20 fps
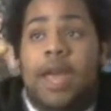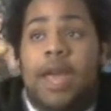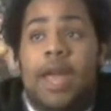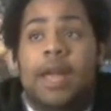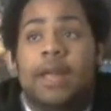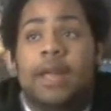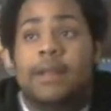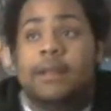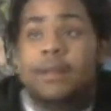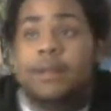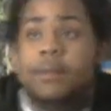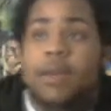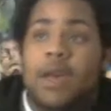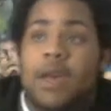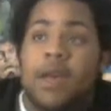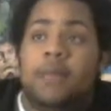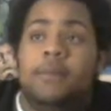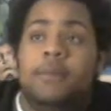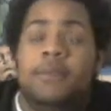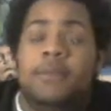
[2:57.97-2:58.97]
And
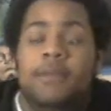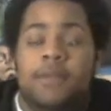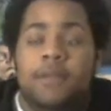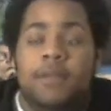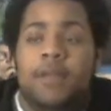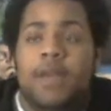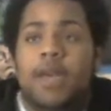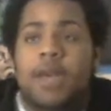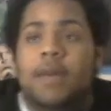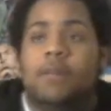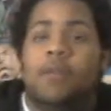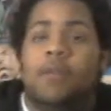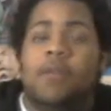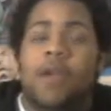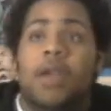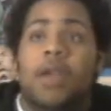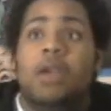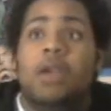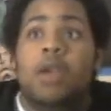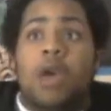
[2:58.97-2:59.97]
sometimes, to be a
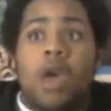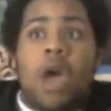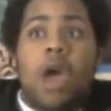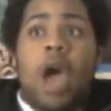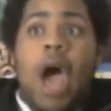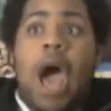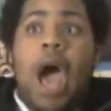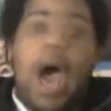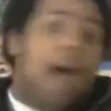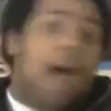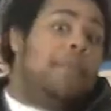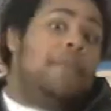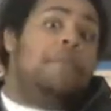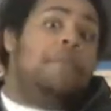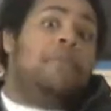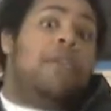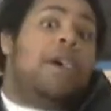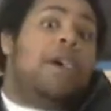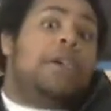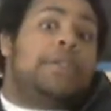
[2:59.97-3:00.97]
hypocrite, I'm
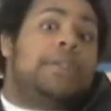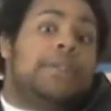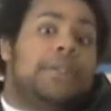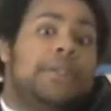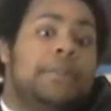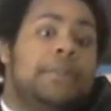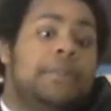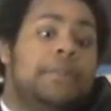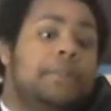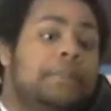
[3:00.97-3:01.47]
impressed.